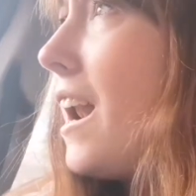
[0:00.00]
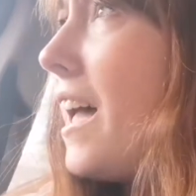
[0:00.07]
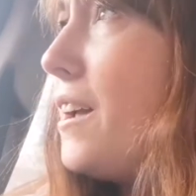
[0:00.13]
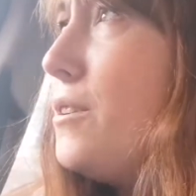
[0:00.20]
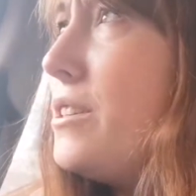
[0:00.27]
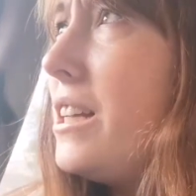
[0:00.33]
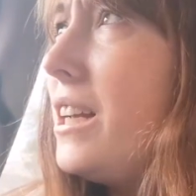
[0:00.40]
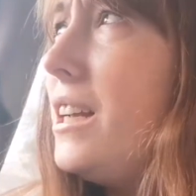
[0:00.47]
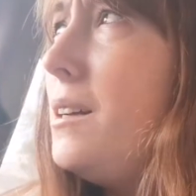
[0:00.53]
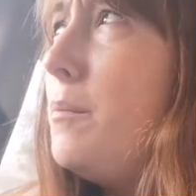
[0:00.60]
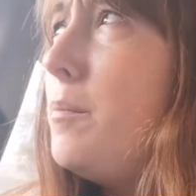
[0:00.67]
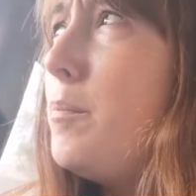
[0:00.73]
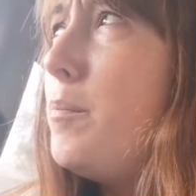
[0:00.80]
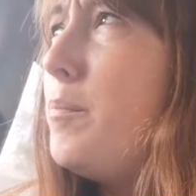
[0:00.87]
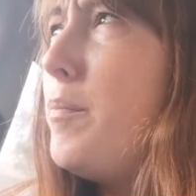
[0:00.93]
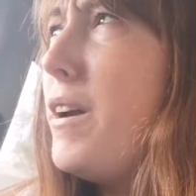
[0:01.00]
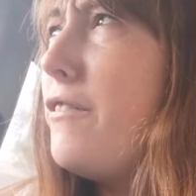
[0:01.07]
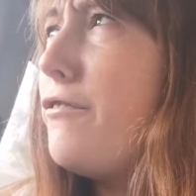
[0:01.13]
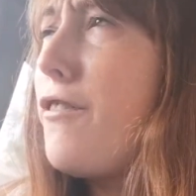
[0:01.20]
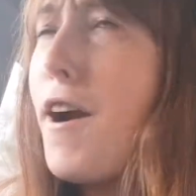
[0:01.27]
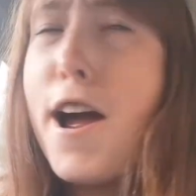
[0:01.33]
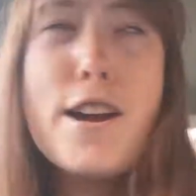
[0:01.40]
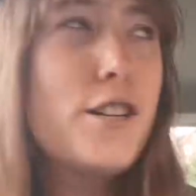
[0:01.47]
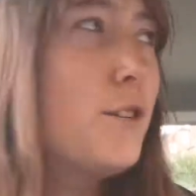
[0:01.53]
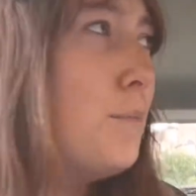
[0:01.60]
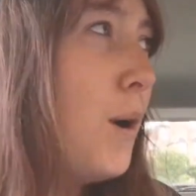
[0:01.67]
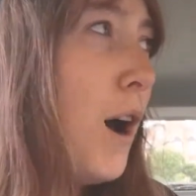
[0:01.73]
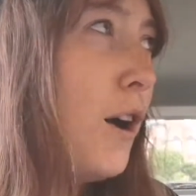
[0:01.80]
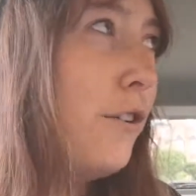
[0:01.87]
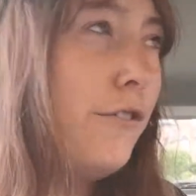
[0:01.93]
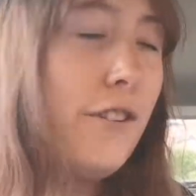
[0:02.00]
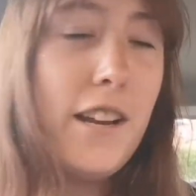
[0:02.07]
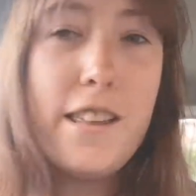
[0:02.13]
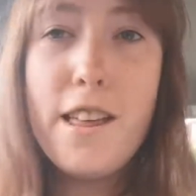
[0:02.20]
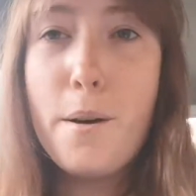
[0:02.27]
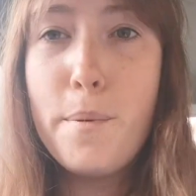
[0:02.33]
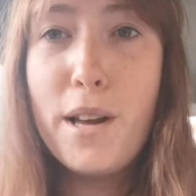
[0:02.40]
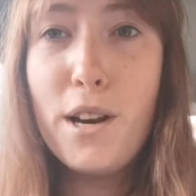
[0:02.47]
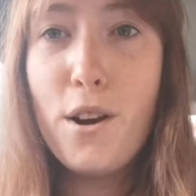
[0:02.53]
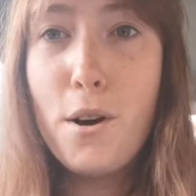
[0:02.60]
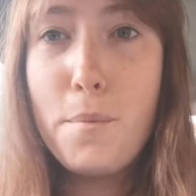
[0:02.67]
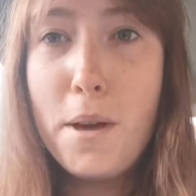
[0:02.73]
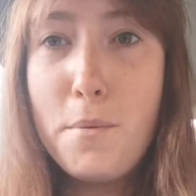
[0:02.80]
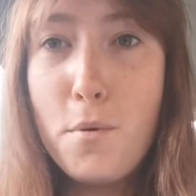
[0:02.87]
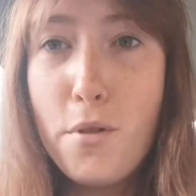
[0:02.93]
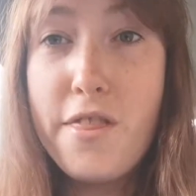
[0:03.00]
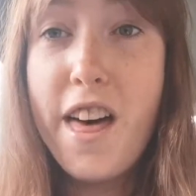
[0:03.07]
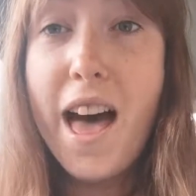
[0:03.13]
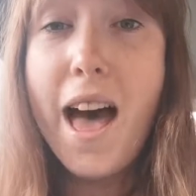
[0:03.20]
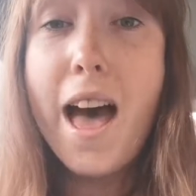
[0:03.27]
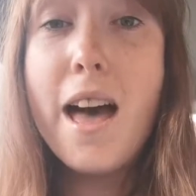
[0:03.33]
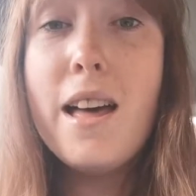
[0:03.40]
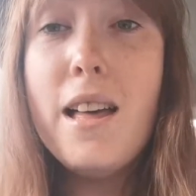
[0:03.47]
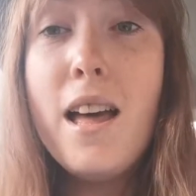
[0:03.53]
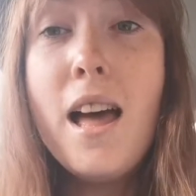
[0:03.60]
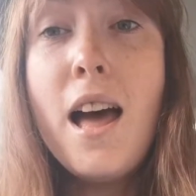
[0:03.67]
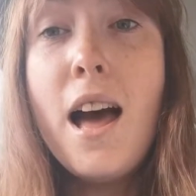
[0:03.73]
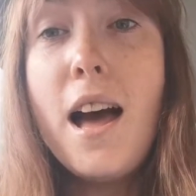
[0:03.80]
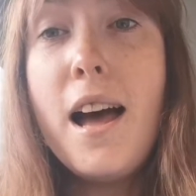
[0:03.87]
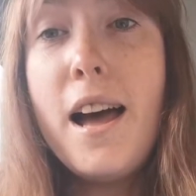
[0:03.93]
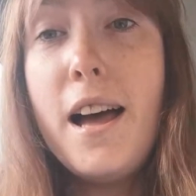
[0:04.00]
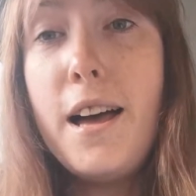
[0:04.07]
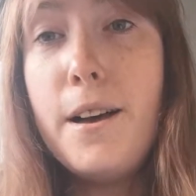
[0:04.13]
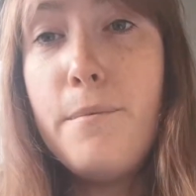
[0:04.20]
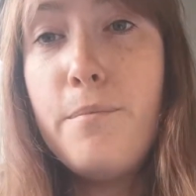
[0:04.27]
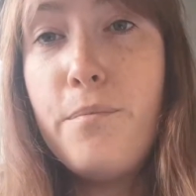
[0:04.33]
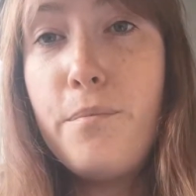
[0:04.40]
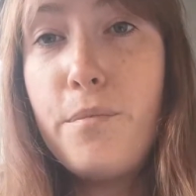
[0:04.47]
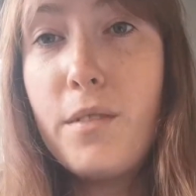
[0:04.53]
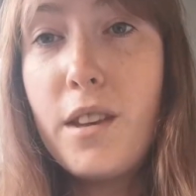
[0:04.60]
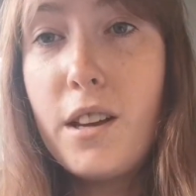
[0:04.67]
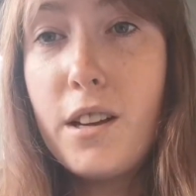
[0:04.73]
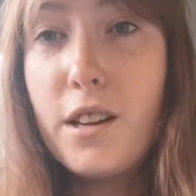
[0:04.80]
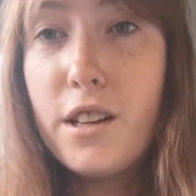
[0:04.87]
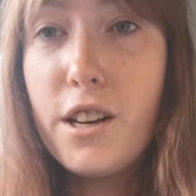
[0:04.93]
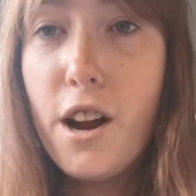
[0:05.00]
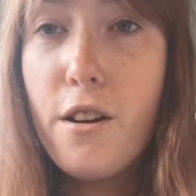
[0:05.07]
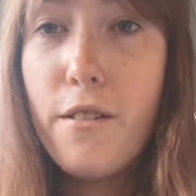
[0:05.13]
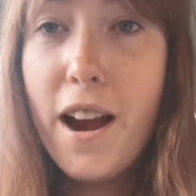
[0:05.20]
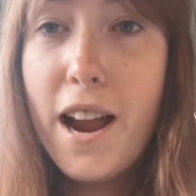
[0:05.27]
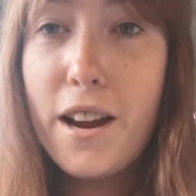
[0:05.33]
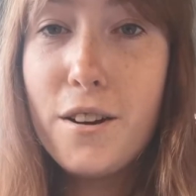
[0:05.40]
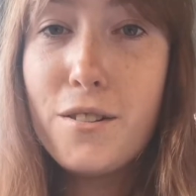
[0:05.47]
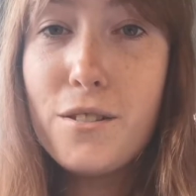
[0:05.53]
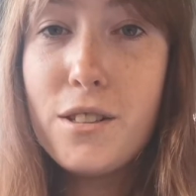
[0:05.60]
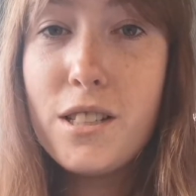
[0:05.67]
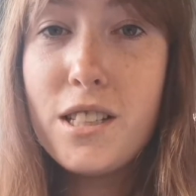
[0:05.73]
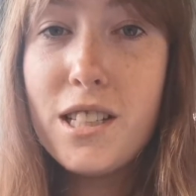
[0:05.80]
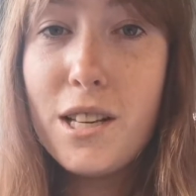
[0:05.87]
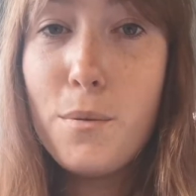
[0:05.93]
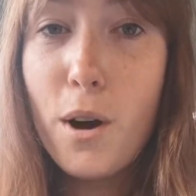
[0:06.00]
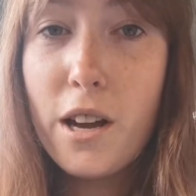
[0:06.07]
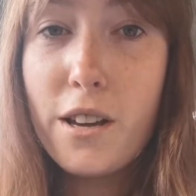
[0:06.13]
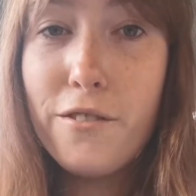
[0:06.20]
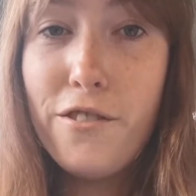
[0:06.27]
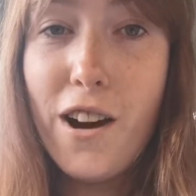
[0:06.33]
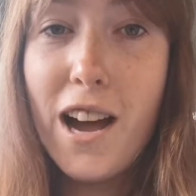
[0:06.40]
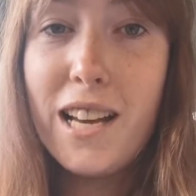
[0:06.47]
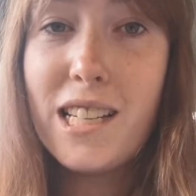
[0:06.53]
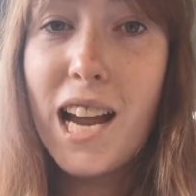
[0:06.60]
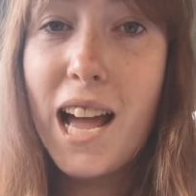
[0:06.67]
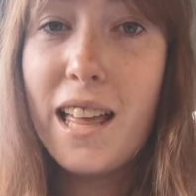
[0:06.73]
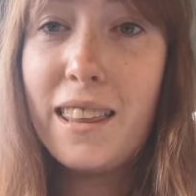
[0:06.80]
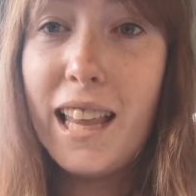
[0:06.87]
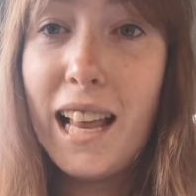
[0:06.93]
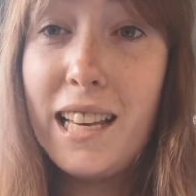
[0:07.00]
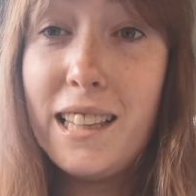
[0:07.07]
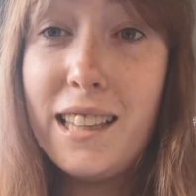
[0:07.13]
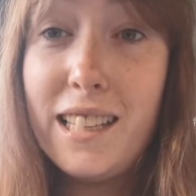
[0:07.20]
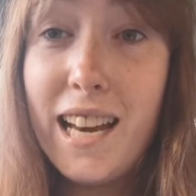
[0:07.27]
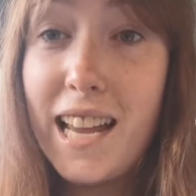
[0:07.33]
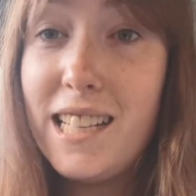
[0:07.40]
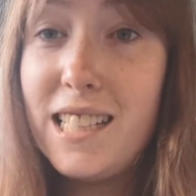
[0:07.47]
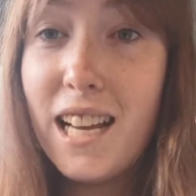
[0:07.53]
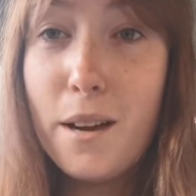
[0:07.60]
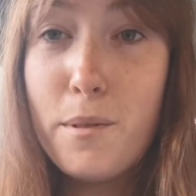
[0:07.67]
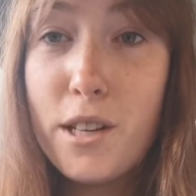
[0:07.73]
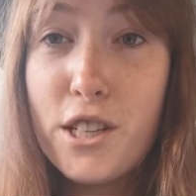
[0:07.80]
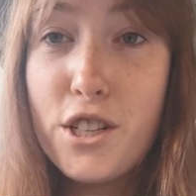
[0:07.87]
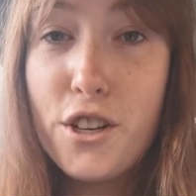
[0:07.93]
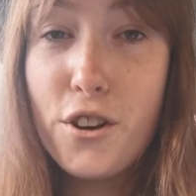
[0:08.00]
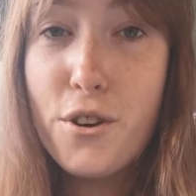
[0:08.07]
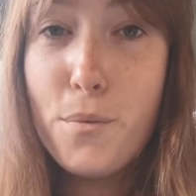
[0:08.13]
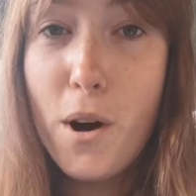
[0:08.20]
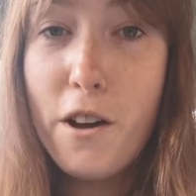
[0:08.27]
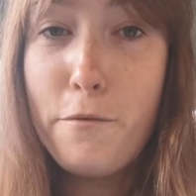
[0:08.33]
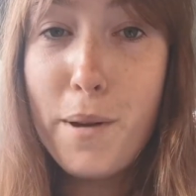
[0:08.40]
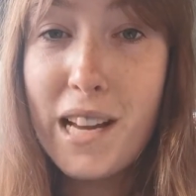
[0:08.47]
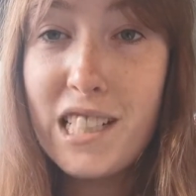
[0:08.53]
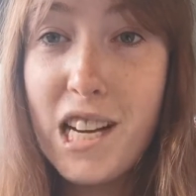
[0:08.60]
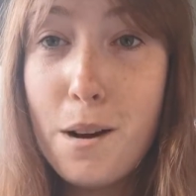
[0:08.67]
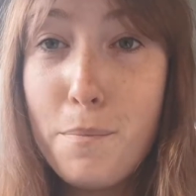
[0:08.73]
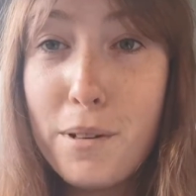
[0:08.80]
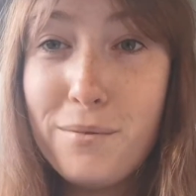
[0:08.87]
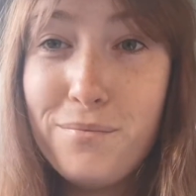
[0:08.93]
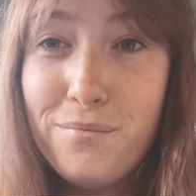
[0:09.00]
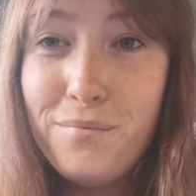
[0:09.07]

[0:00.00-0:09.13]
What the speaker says: of cloudy, bit fresh, but hopefully there'll be a lot of people there. Gonna go around, see what I can find, and then later I'm gonna show you what I've picked up.